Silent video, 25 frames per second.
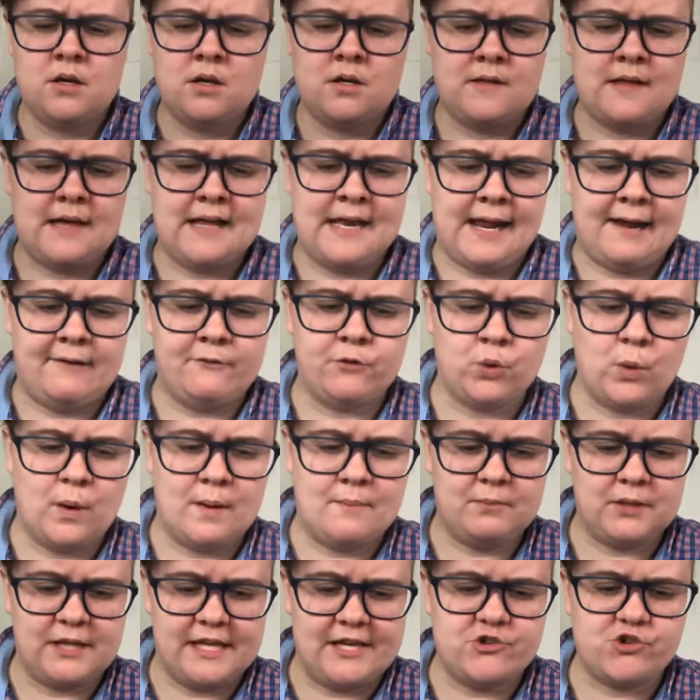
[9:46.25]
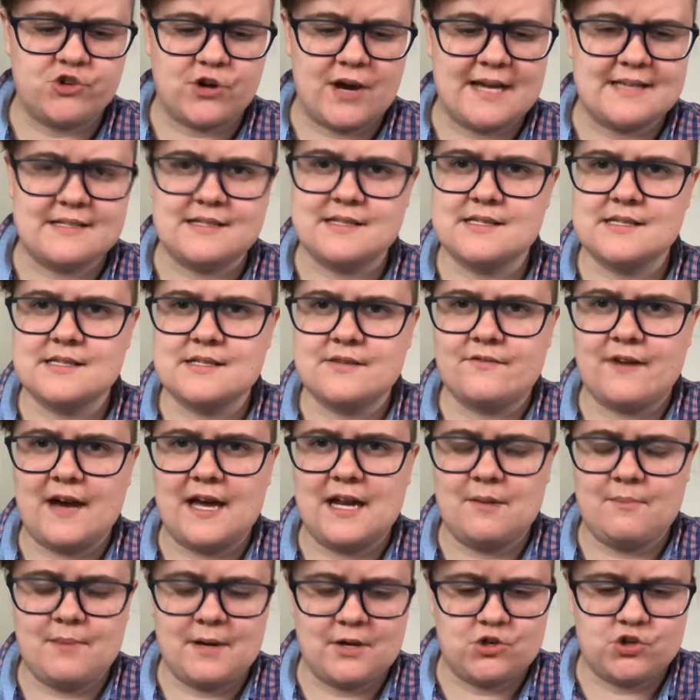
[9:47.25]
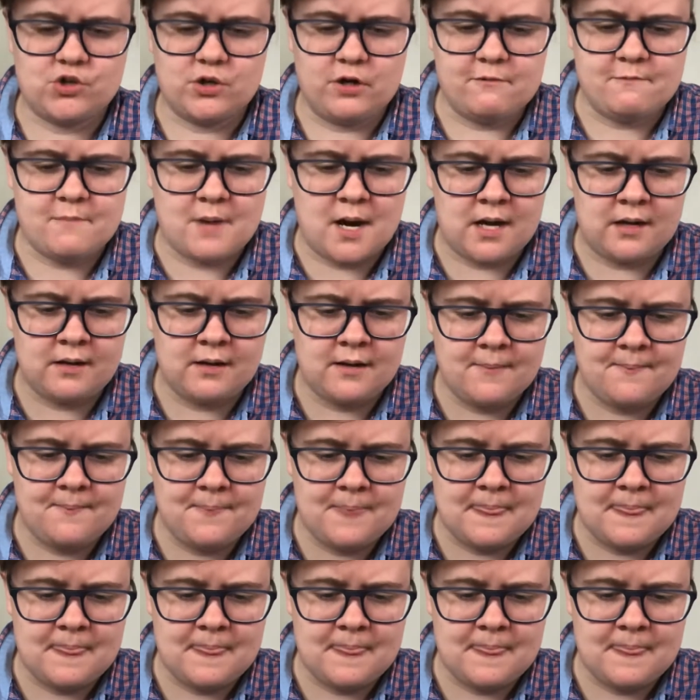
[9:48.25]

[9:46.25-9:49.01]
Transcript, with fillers: that everyone plagiarizes to find a picture of Puck,